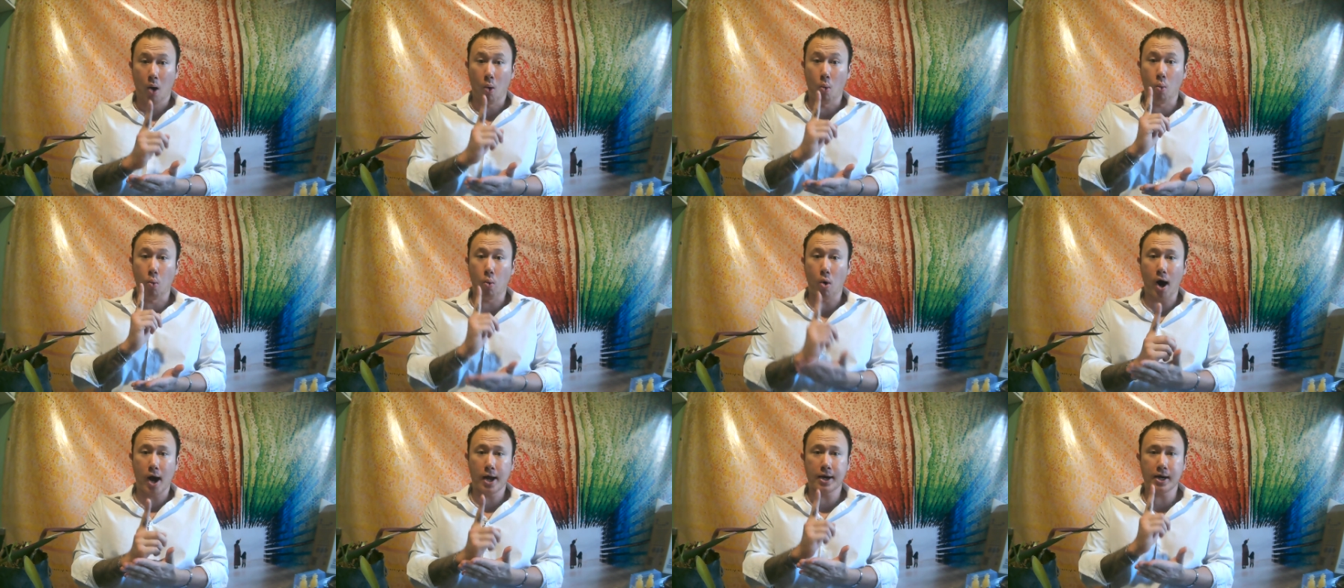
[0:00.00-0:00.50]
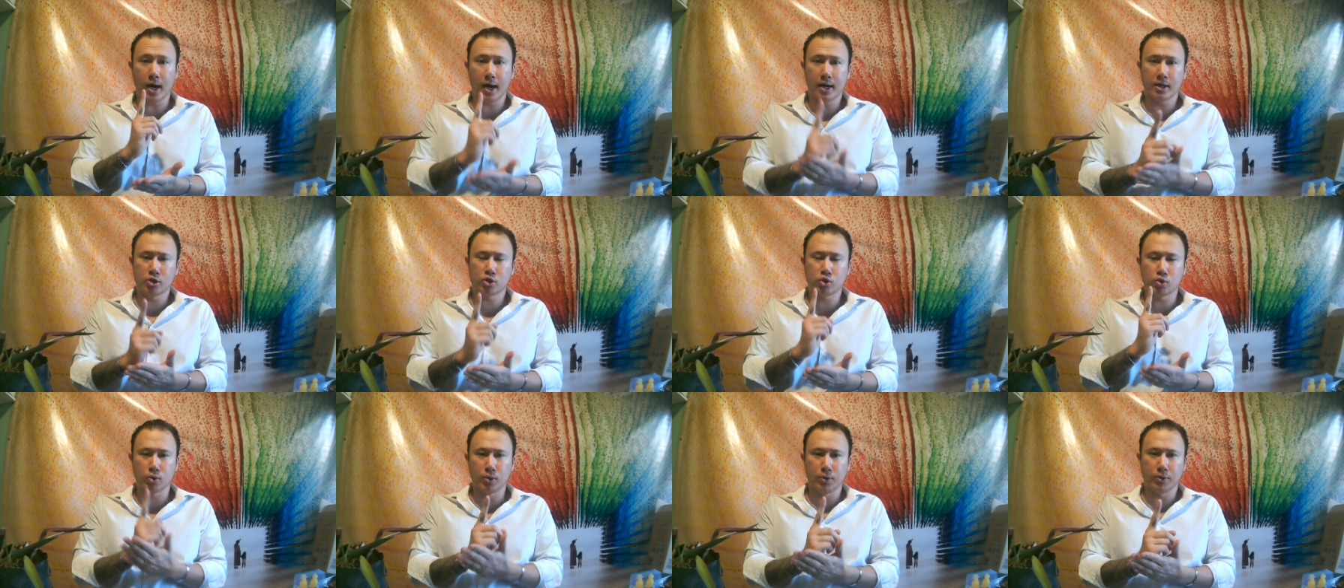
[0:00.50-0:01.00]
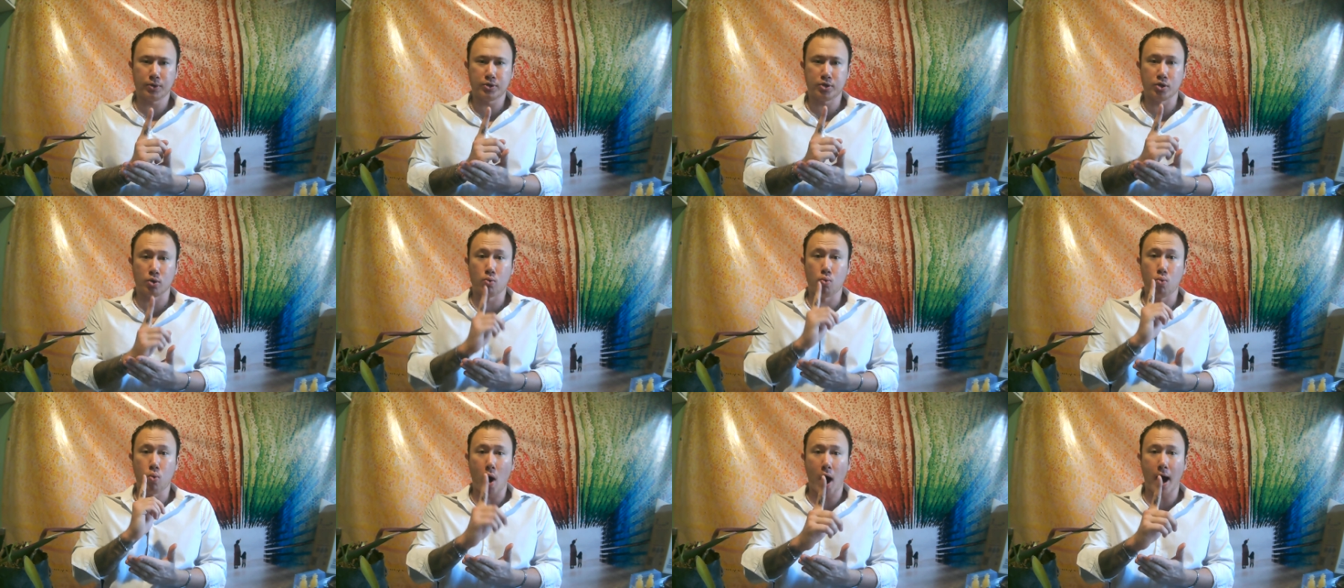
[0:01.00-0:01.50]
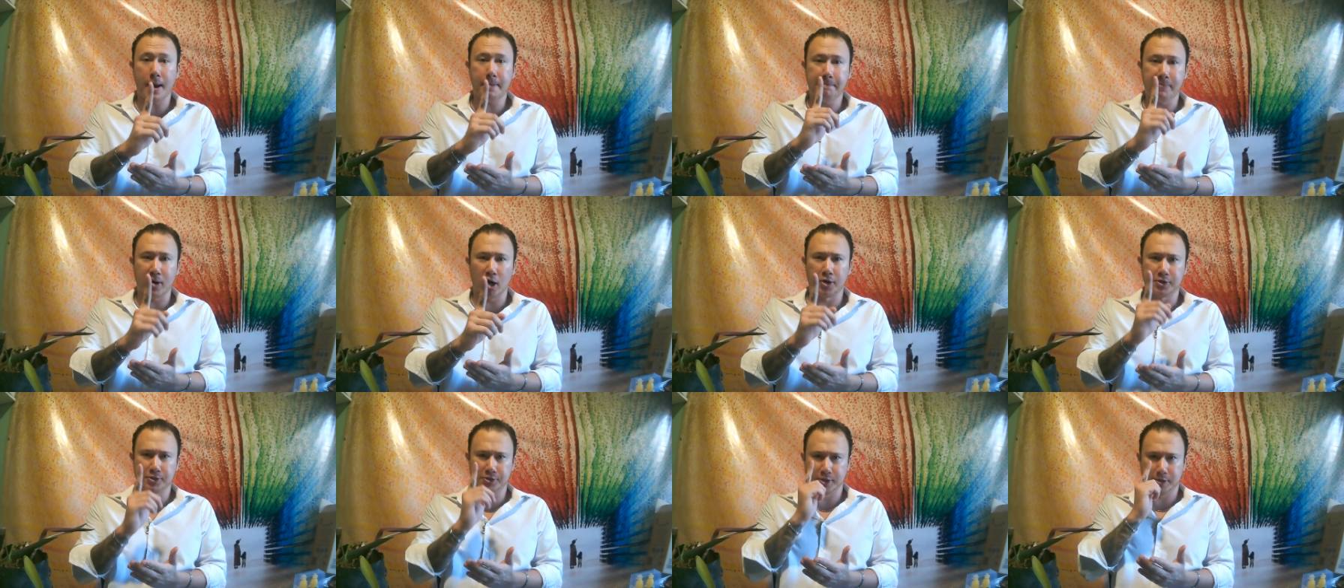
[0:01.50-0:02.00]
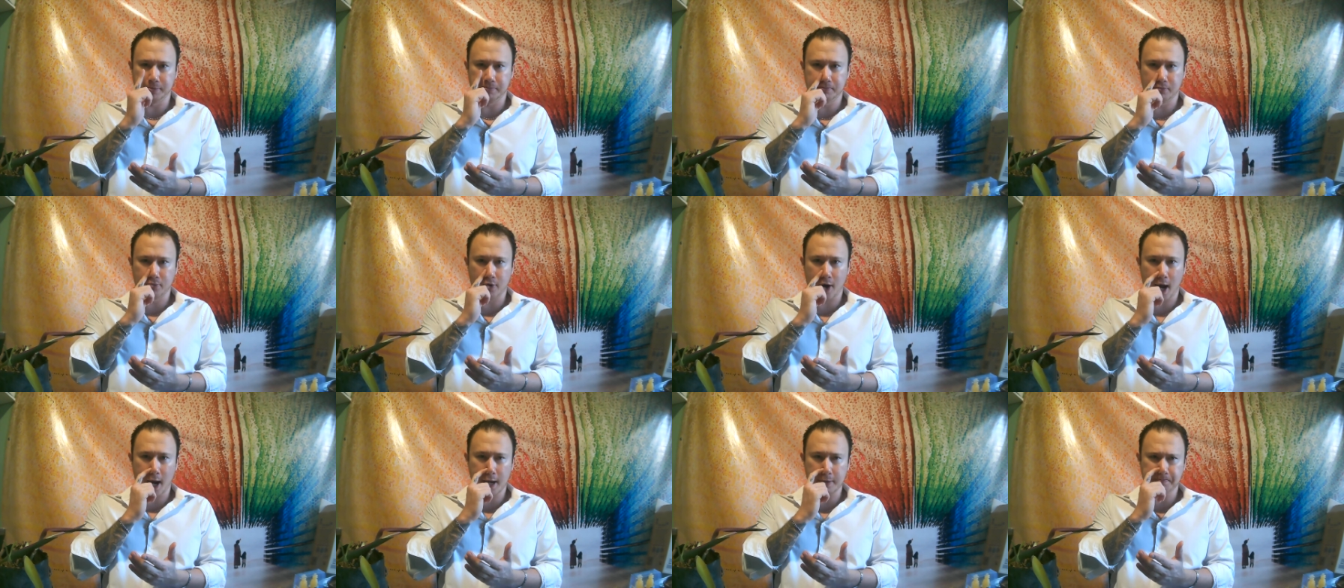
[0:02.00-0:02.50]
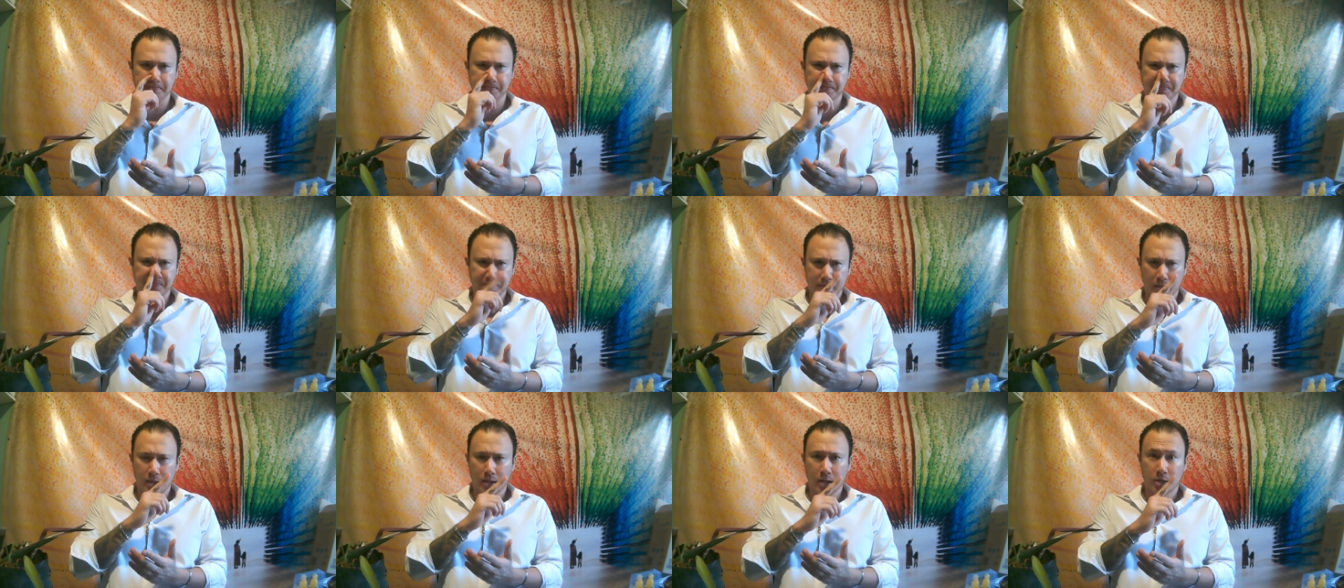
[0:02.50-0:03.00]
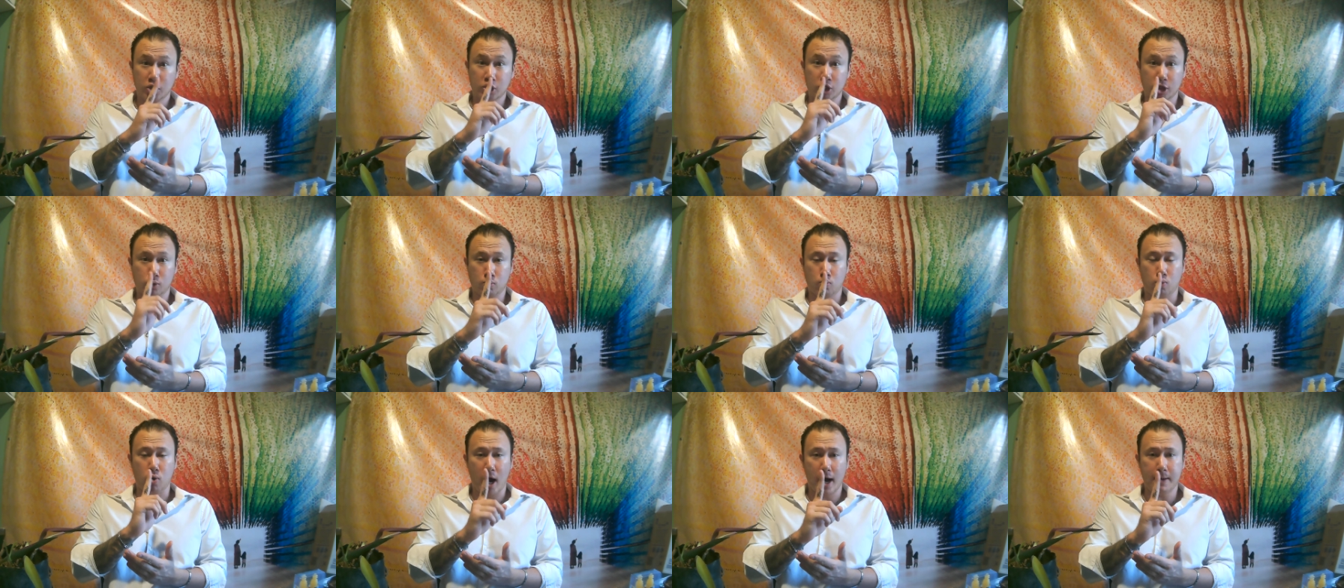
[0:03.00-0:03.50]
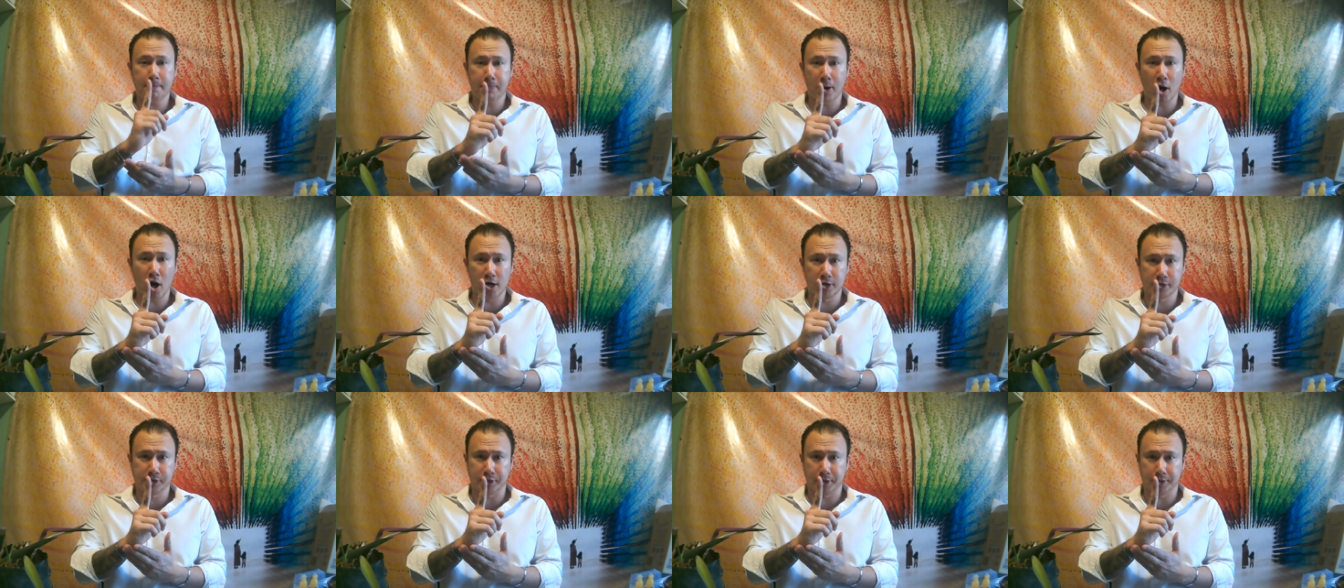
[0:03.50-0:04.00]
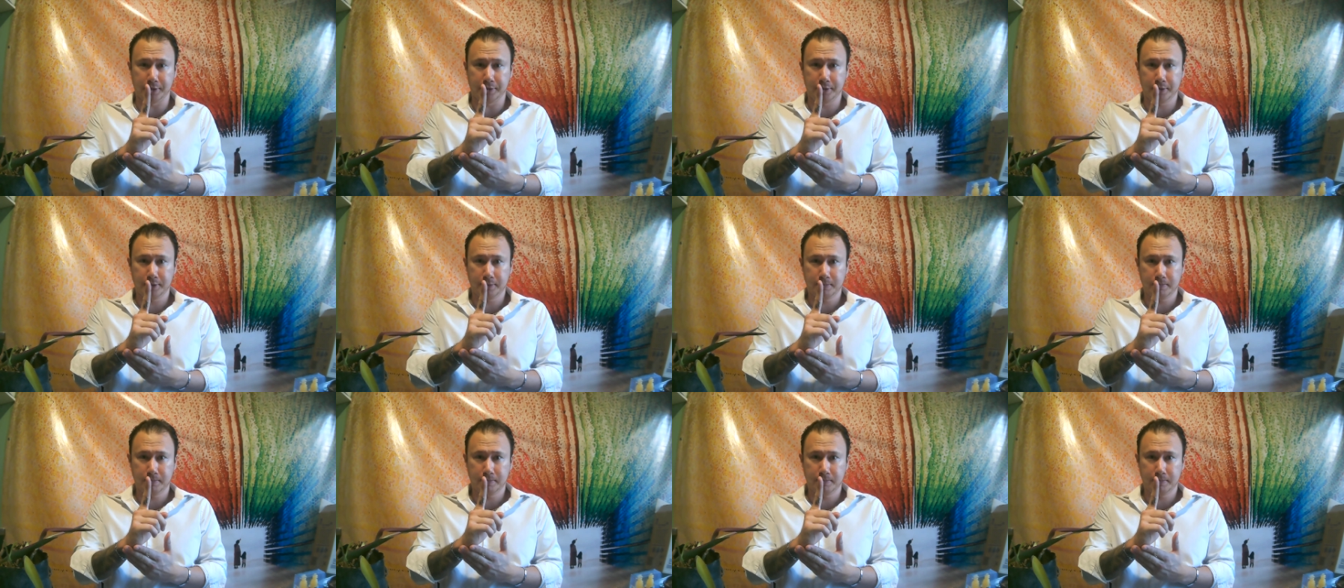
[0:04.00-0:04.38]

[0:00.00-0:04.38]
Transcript: one untruth to one person, right? Just one person,